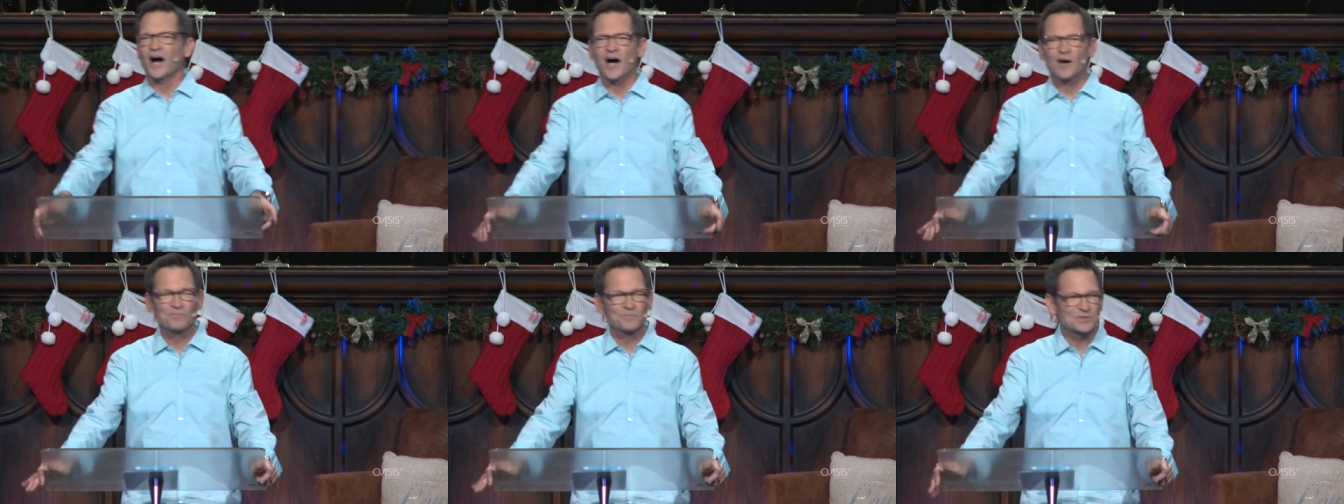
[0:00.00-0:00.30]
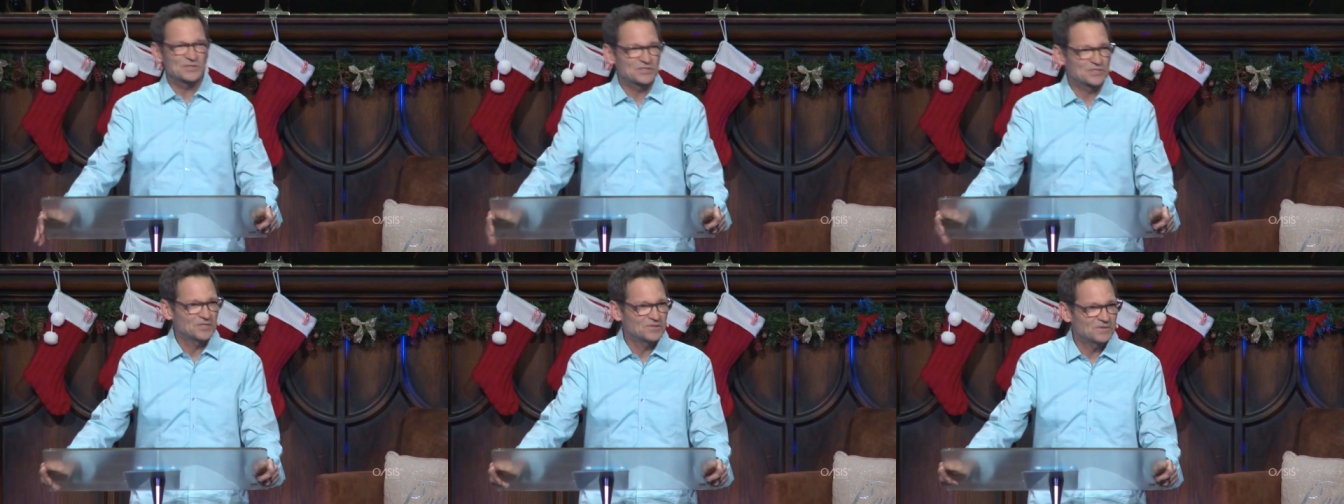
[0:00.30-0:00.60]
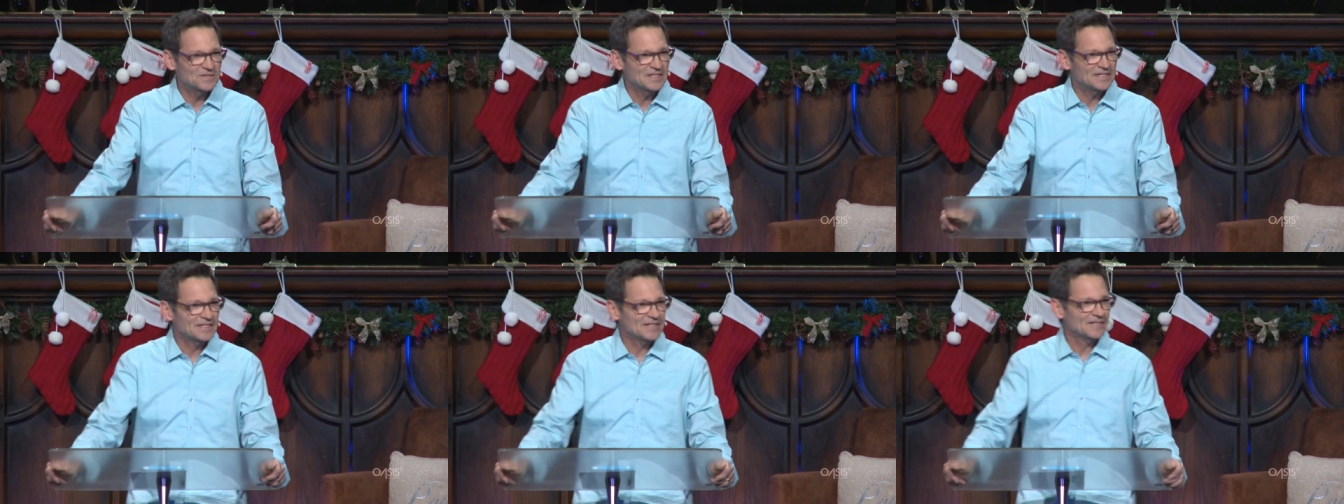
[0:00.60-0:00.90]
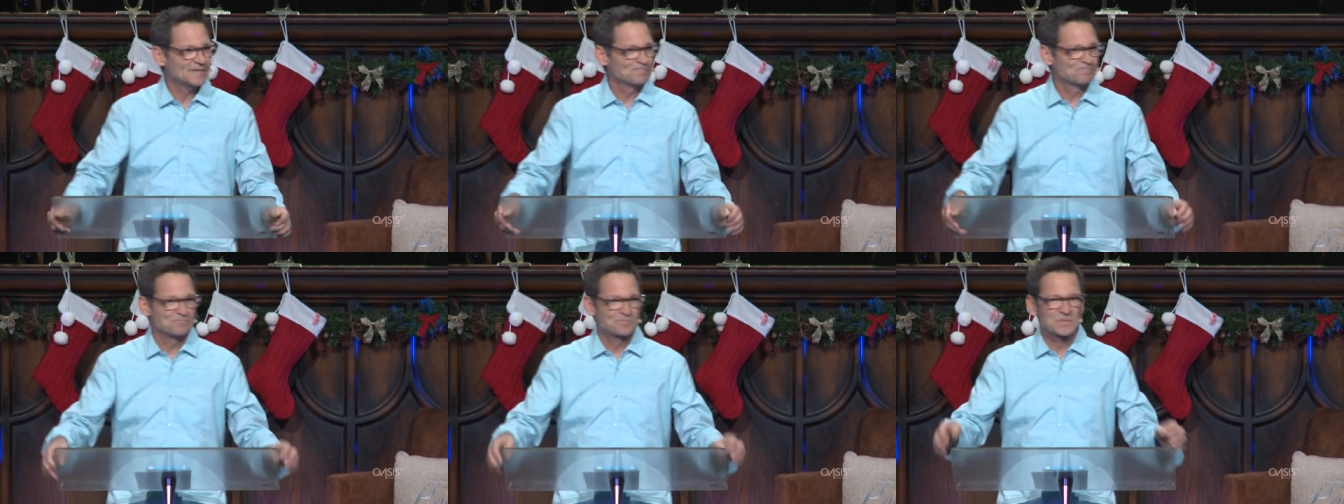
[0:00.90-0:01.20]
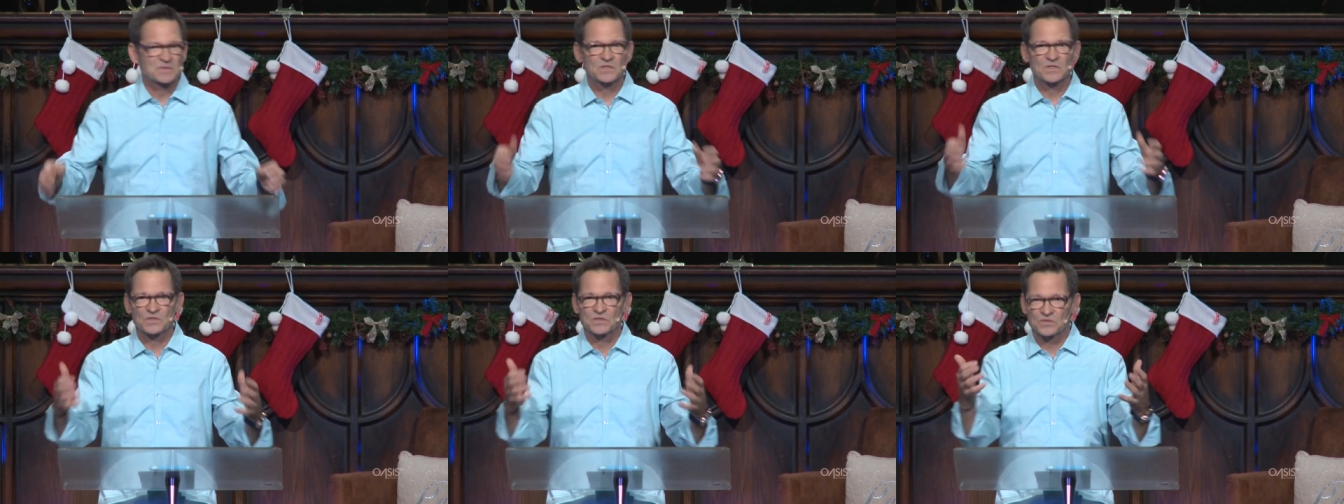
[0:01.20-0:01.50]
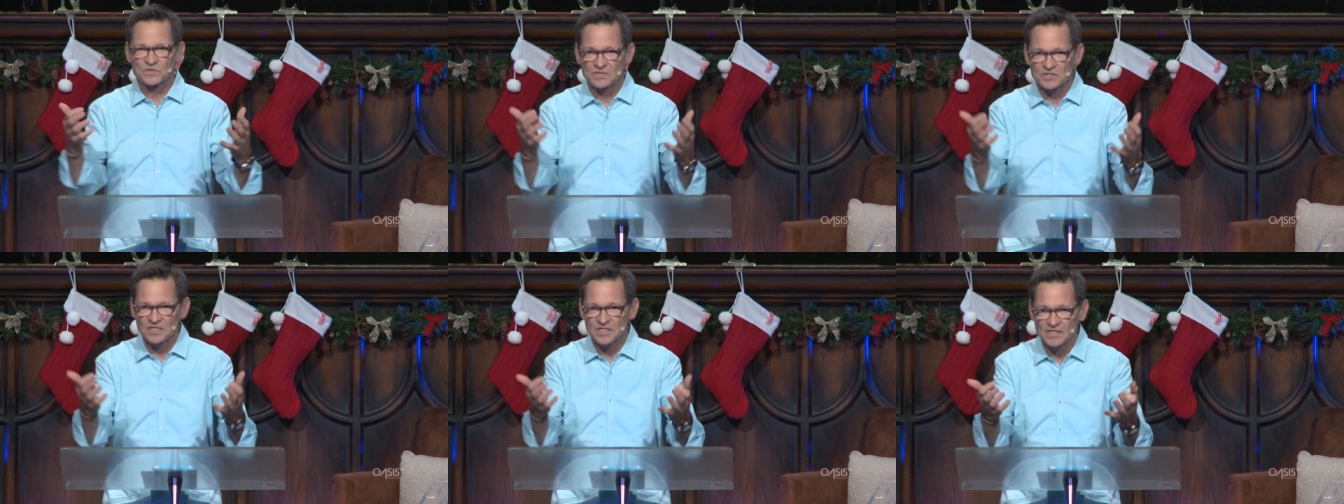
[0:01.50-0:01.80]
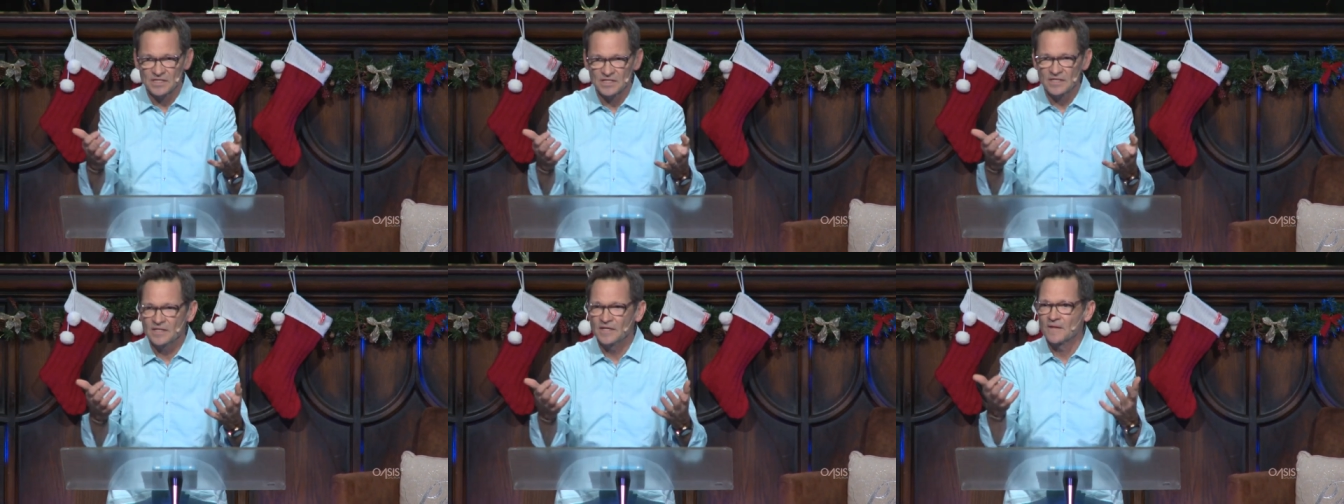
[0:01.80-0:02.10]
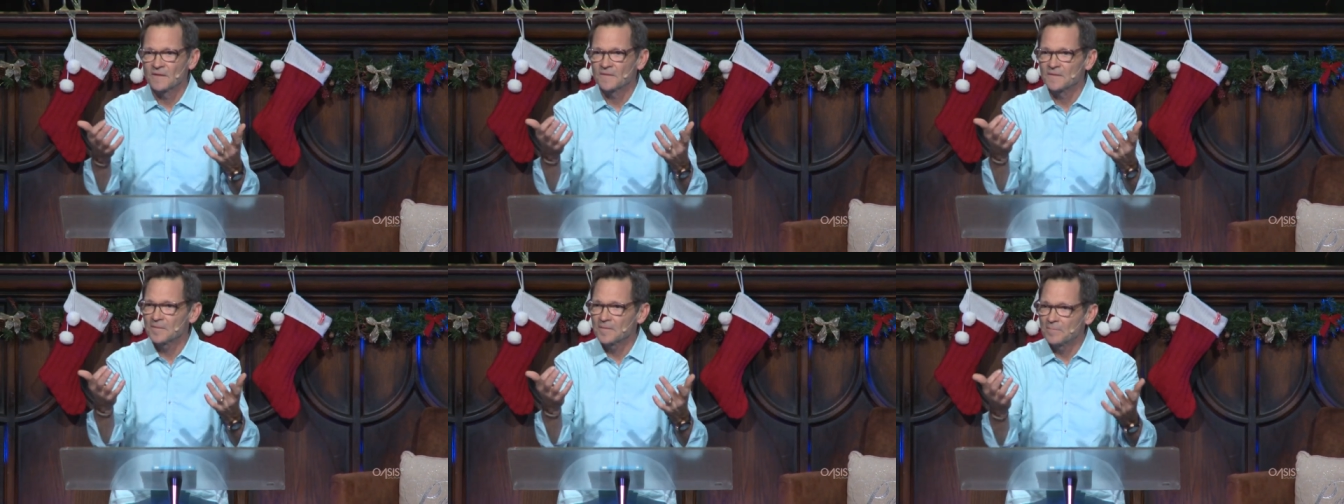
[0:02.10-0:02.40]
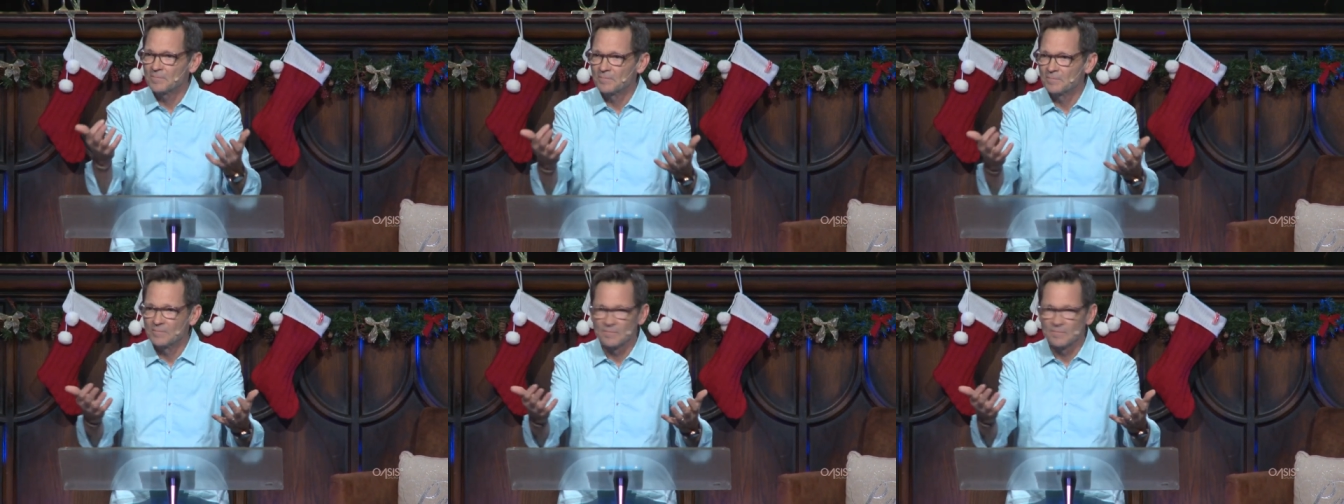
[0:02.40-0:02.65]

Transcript: opportunity to see the